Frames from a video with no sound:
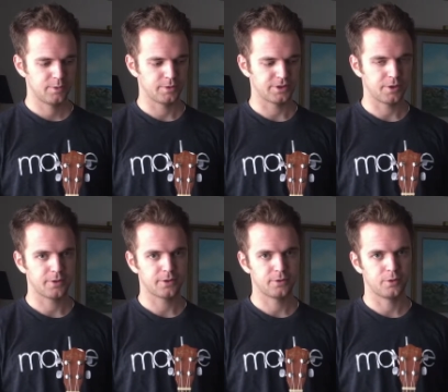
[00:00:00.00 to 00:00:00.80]
was
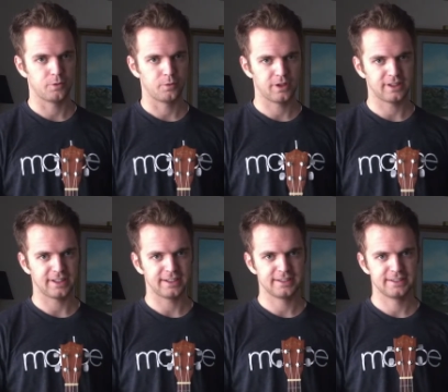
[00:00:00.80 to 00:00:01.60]
going through a
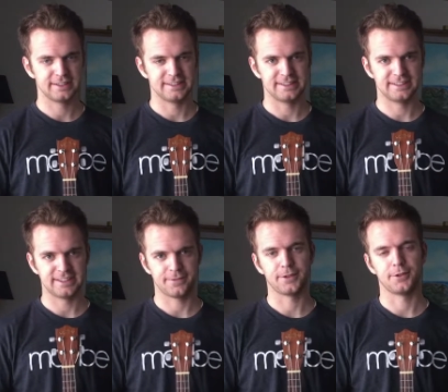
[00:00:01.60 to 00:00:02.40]
really
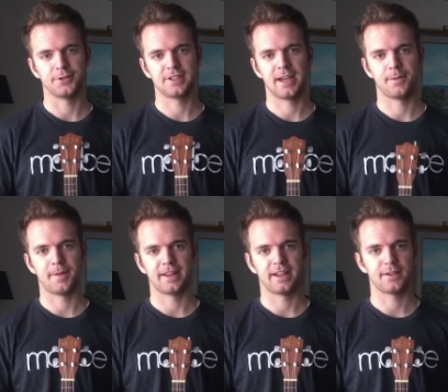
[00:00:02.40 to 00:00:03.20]
difficult time in
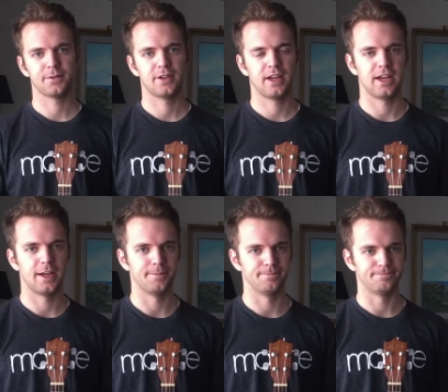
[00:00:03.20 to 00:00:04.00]
my life.
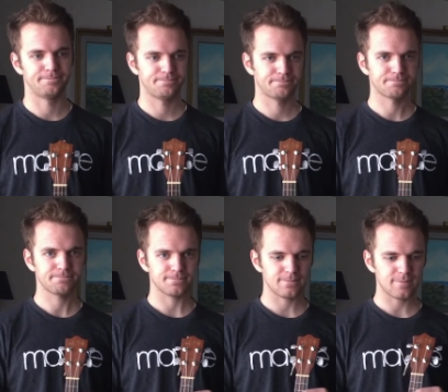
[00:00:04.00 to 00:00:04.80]
Um,
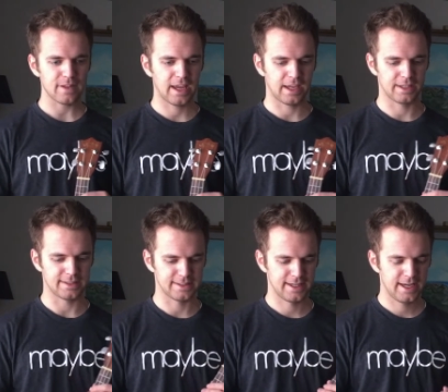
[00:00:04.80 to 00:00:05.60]

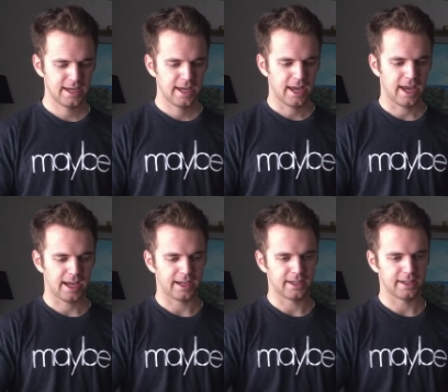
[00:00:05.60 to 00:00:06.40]
and
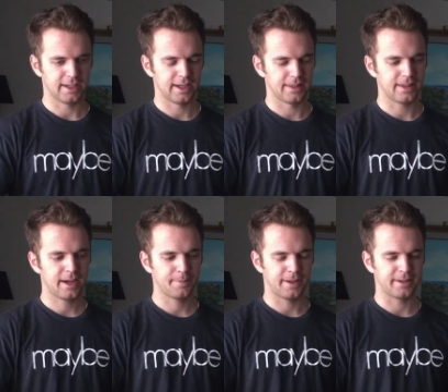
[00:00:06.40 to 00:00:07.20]
I had
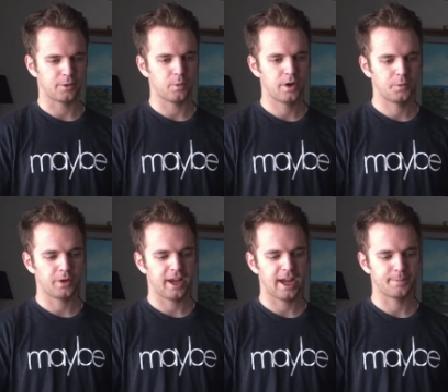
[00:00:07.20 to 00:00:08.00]
thought about like what
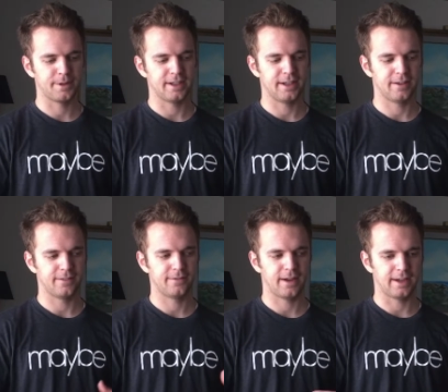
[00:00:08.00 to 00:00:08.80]
would happen
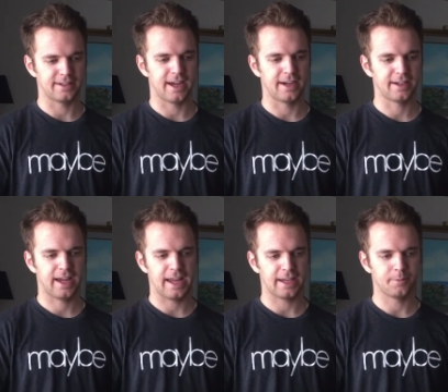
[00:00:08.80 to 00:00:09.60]
if I died.
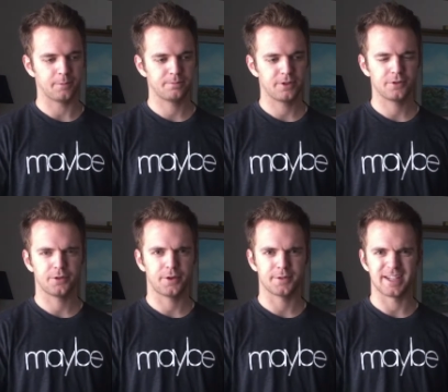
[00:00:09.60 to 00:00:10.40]
I don't know
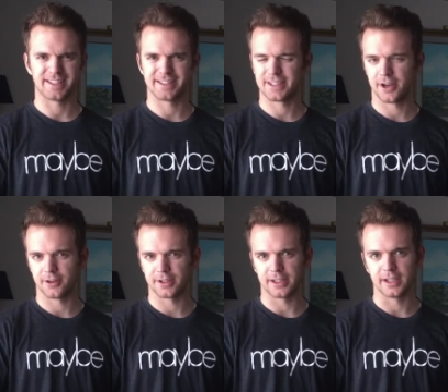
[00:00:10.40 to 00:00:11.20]
if I was
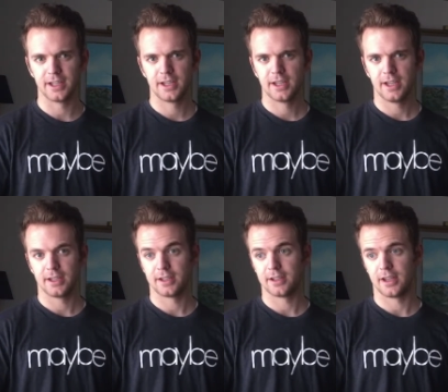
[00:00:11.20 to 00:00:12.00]
necessarily
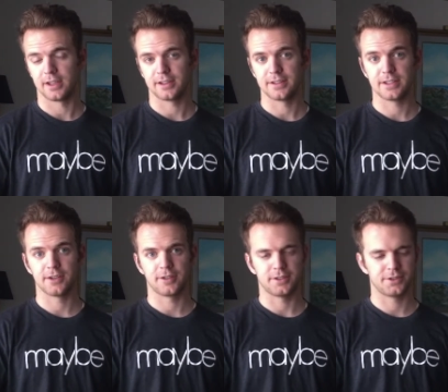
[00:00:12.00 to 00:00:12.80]
uh,
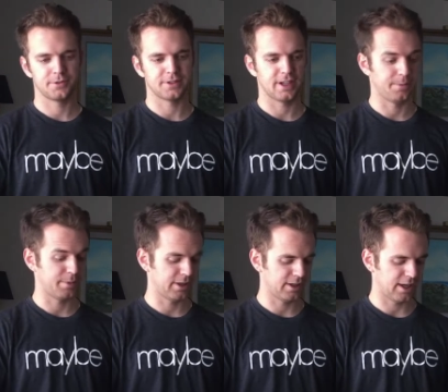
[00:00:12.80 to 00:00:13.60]
considering suicide,
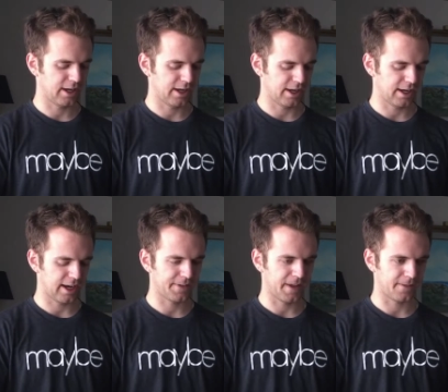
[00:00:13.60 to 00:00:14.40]
but I, I
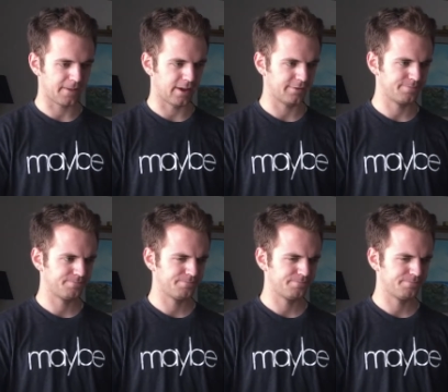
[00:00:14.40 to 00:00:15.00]
had that thought